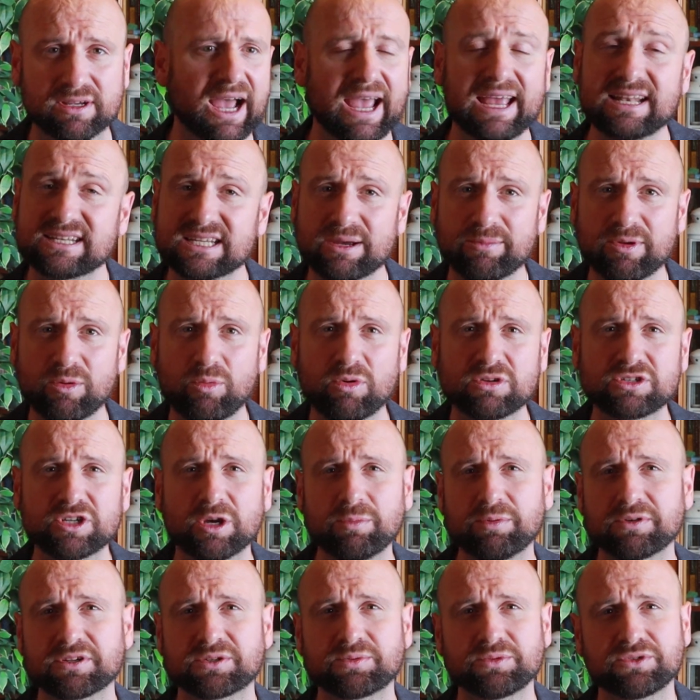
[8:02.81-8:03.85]
and tell me what
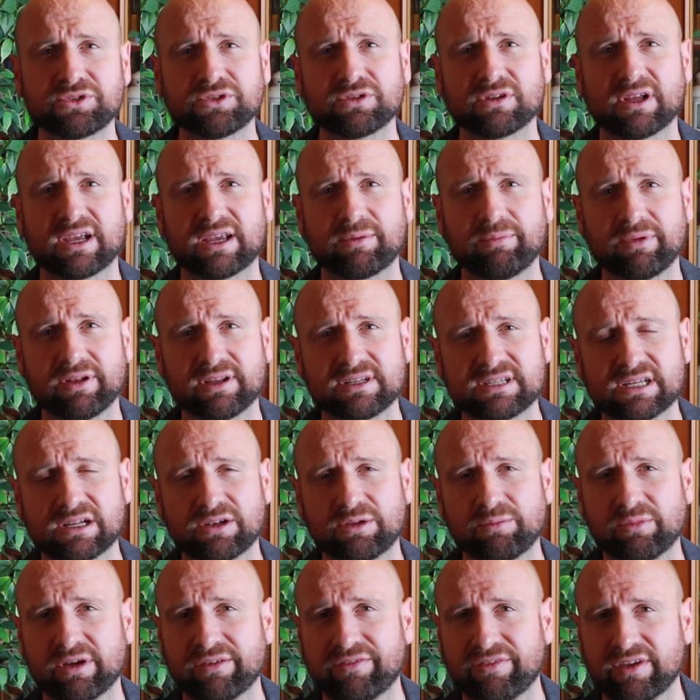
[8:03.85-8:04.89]
topics would you like me to tell
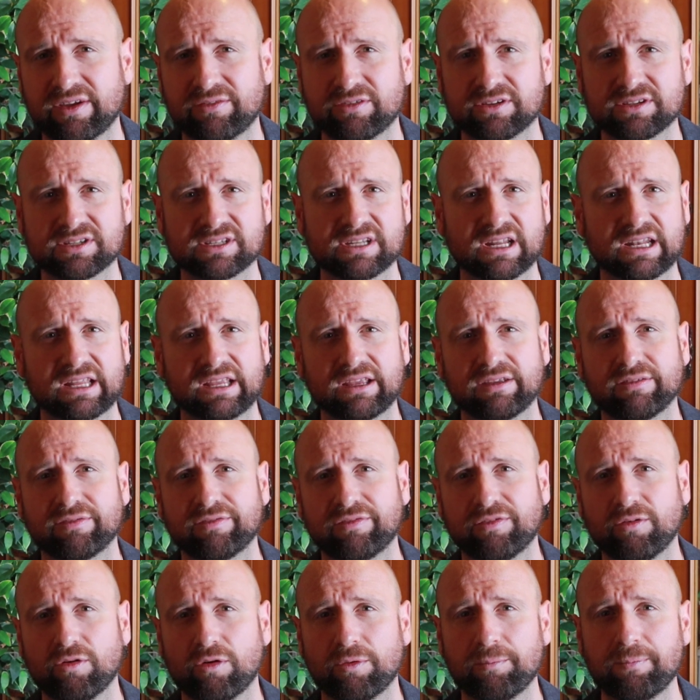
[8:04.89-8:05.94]
you my favorite study
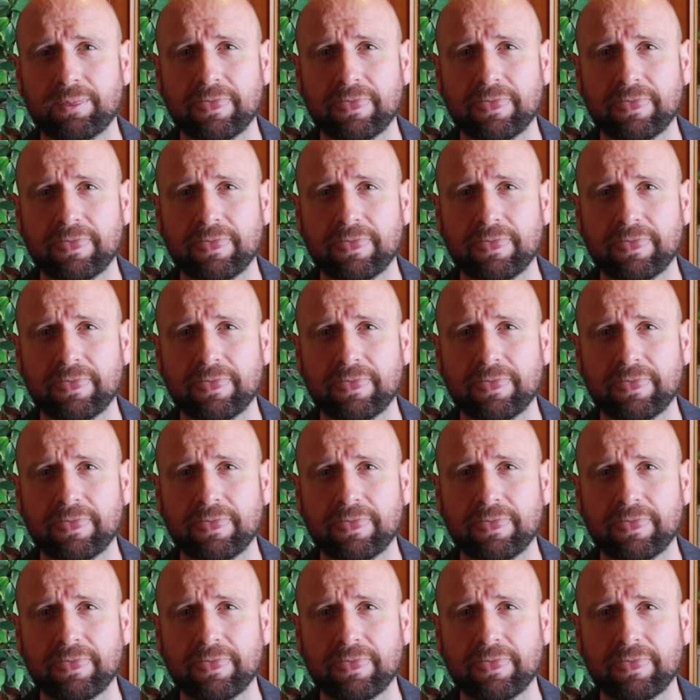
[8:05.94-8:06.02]
for.